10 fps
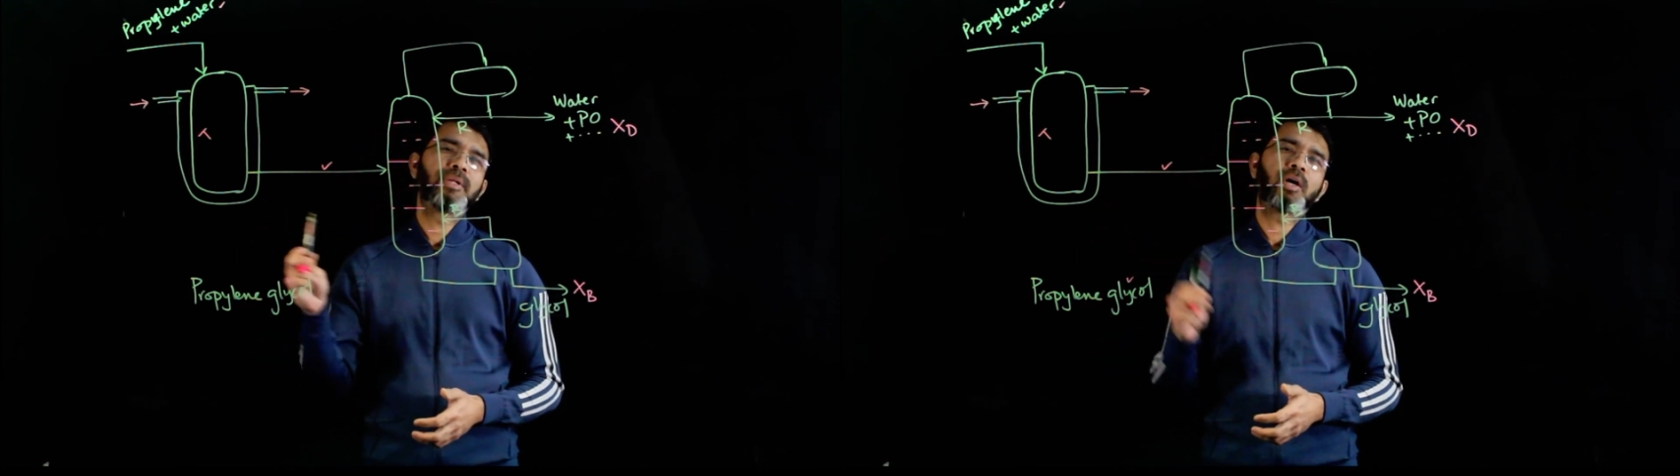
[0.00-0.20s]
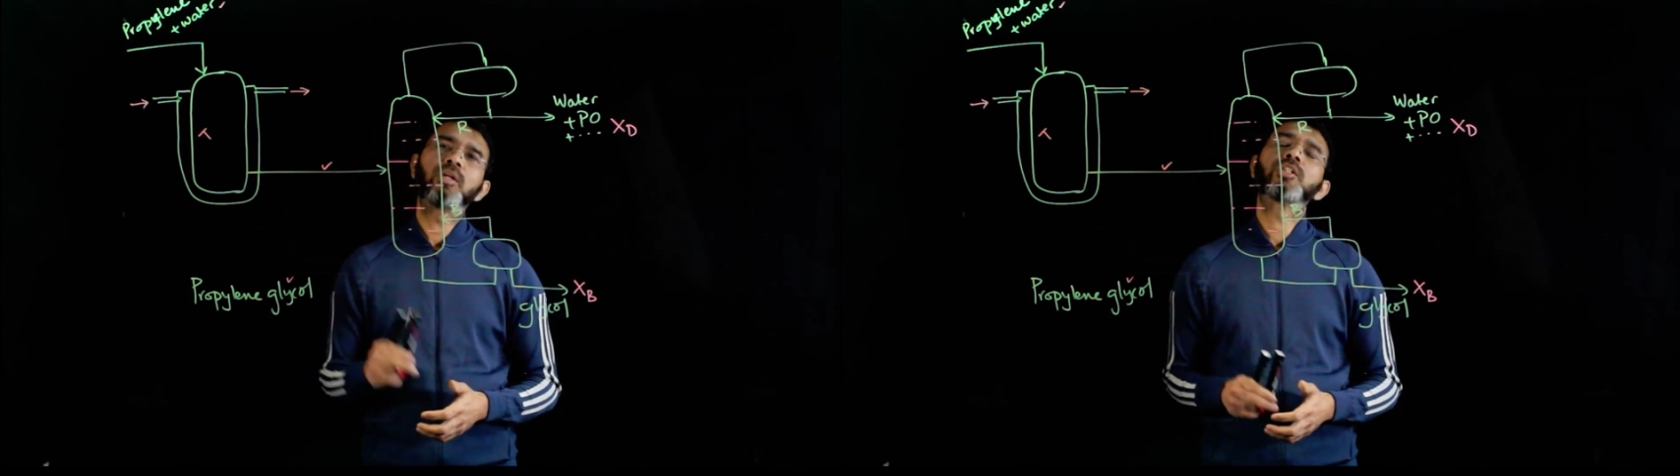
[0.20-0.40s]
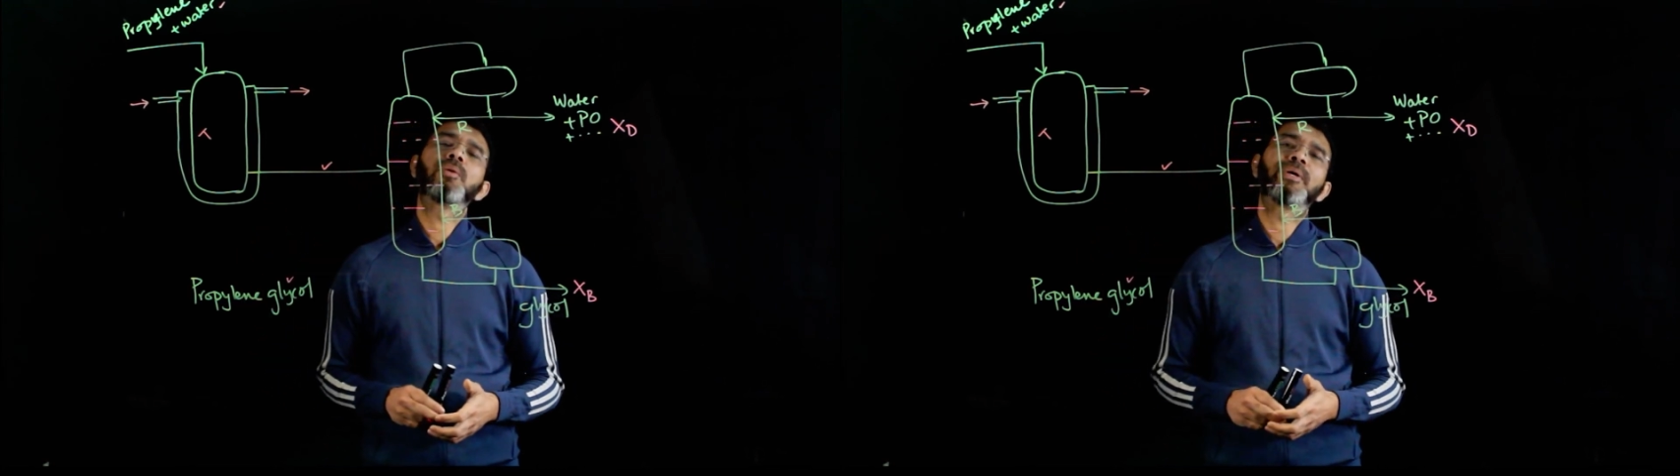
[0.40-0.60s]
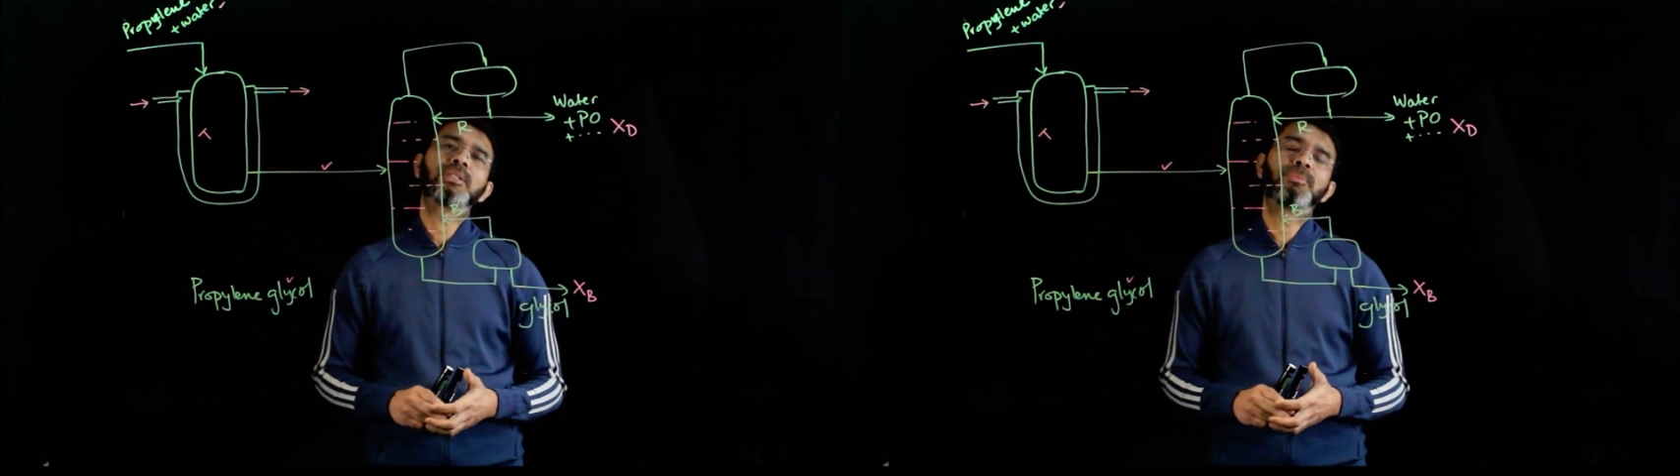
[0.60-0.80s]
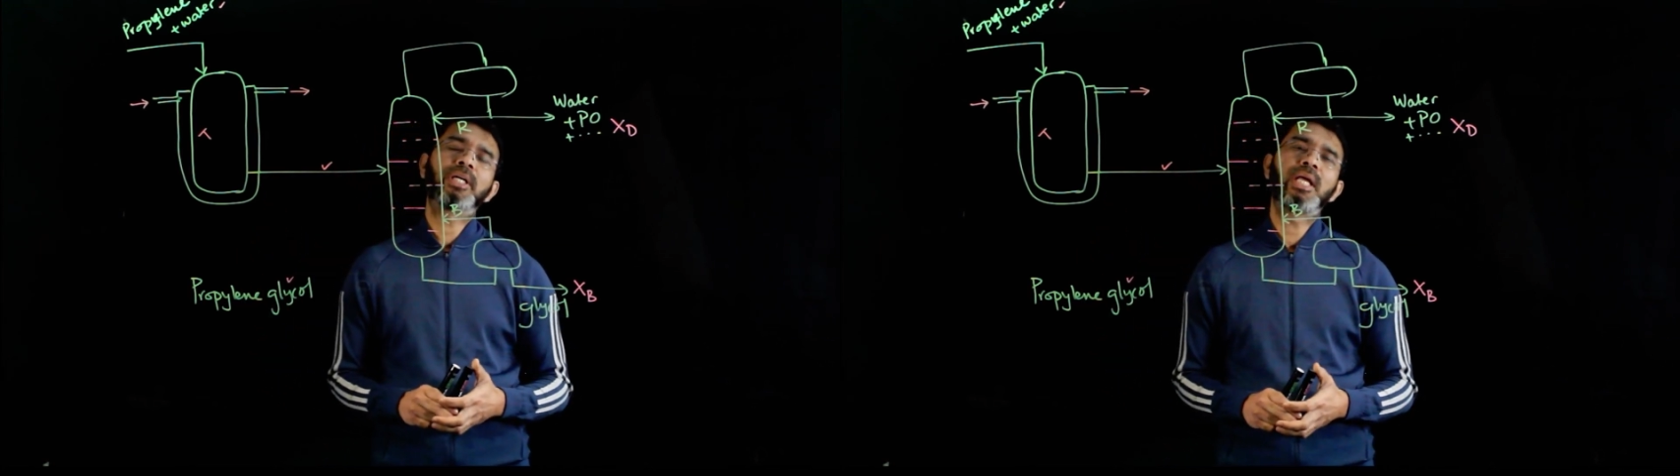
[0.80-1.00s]
the control
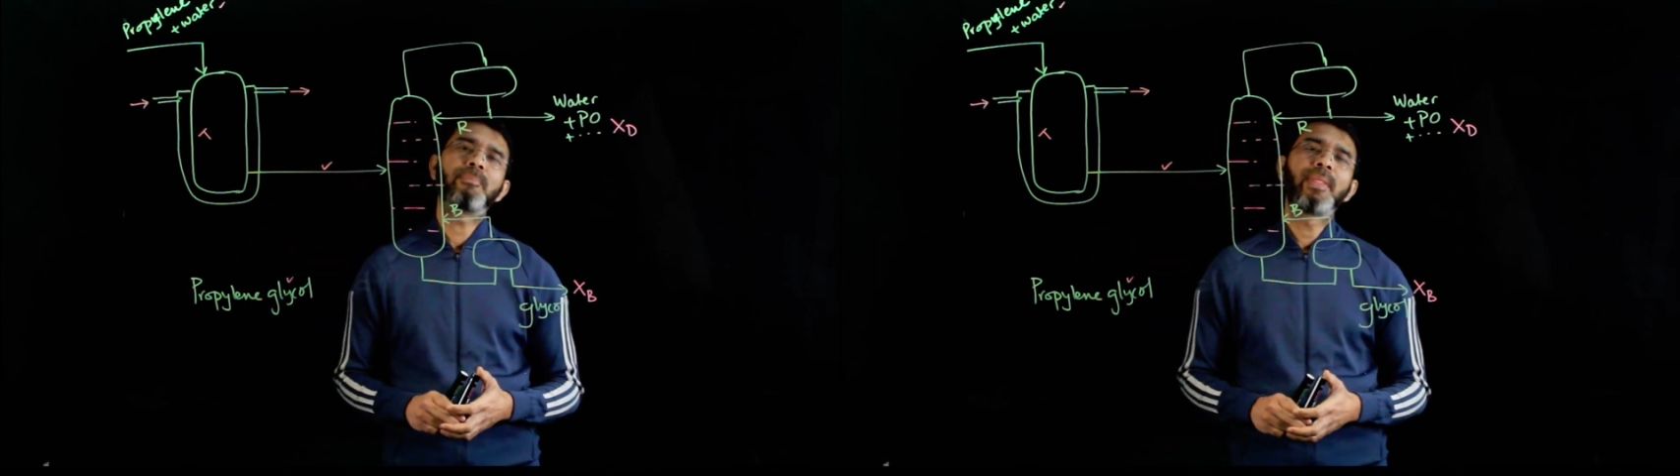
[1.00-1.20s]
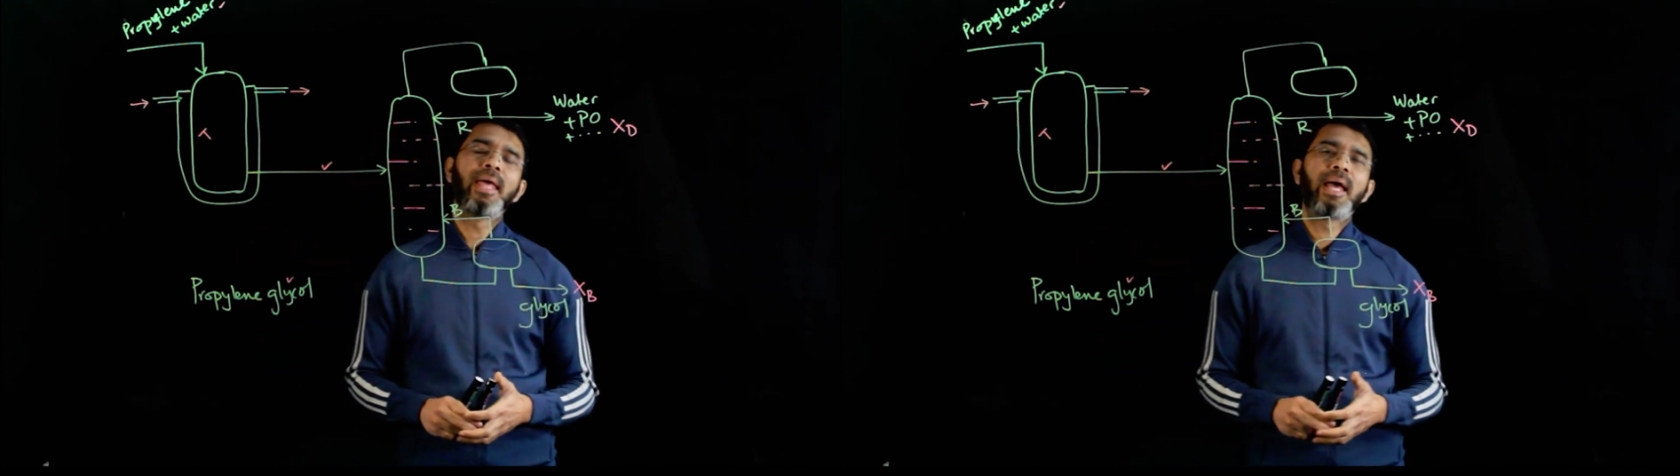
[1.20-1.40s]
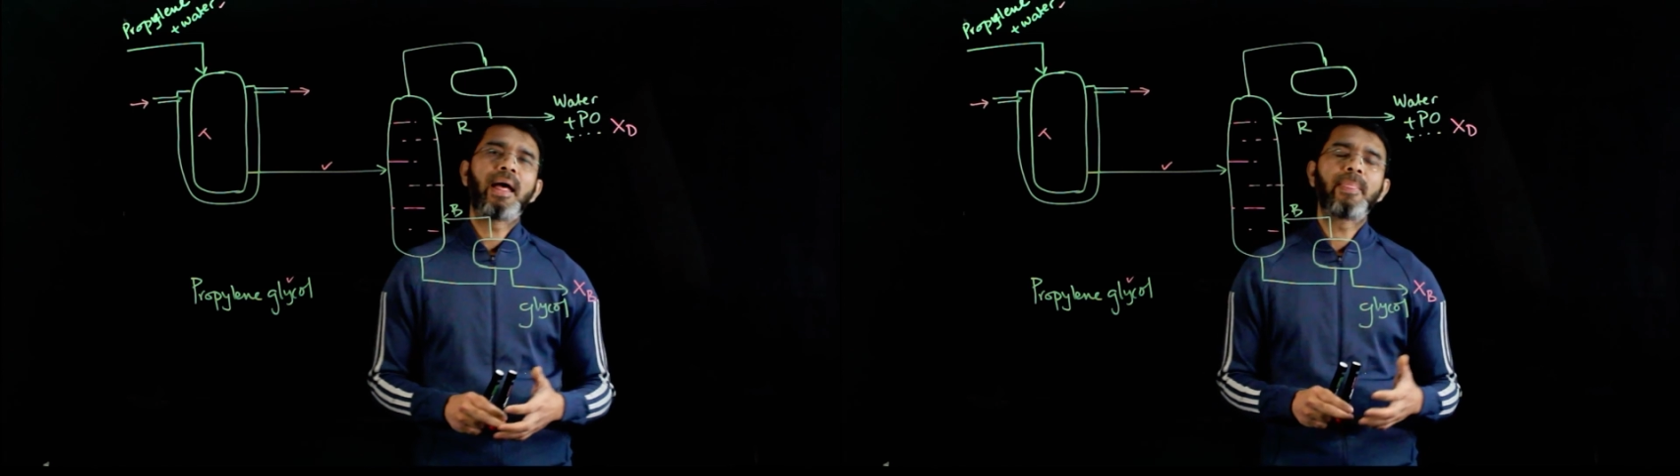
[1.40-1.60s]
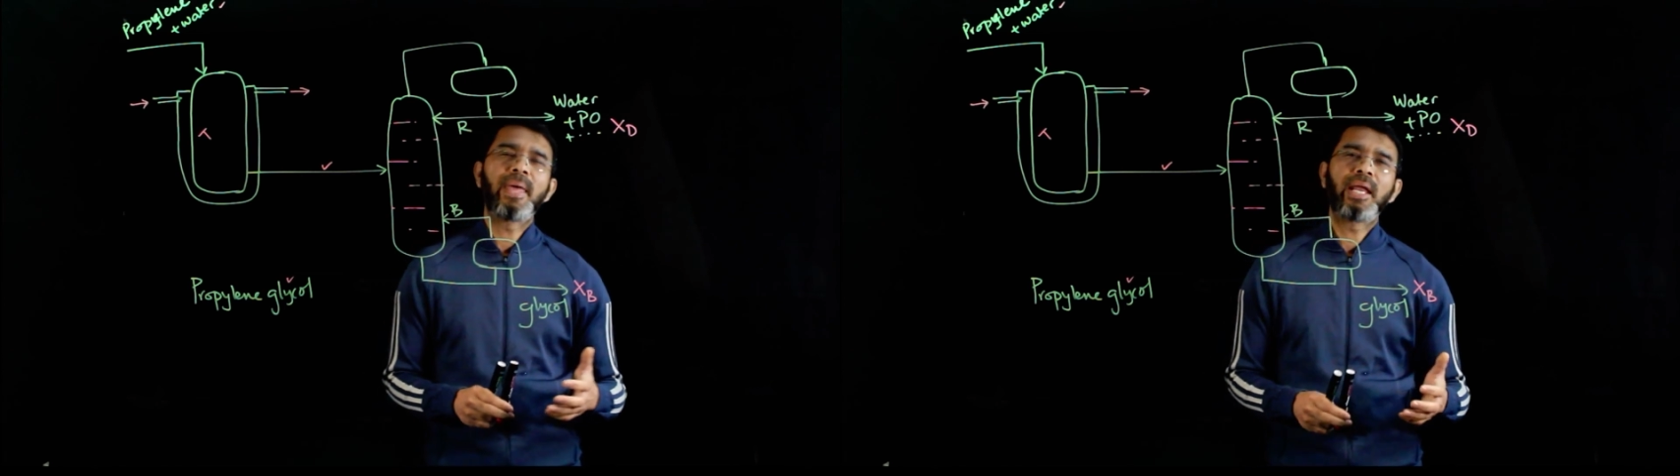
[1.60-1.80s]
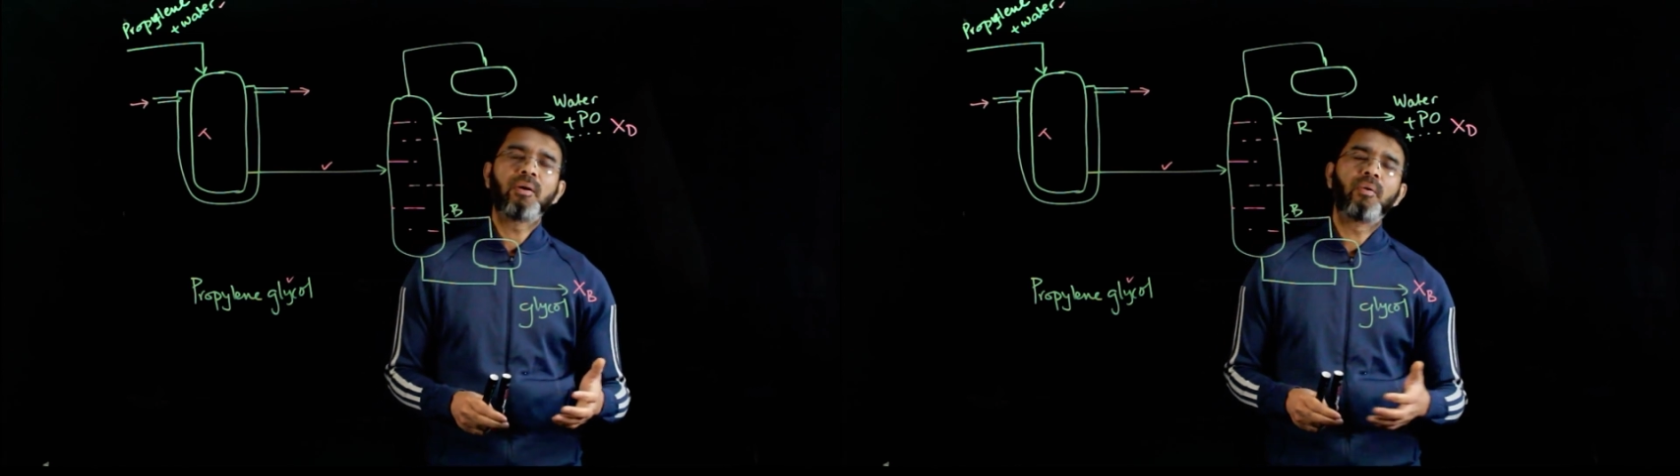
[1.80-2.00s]
perspective, and then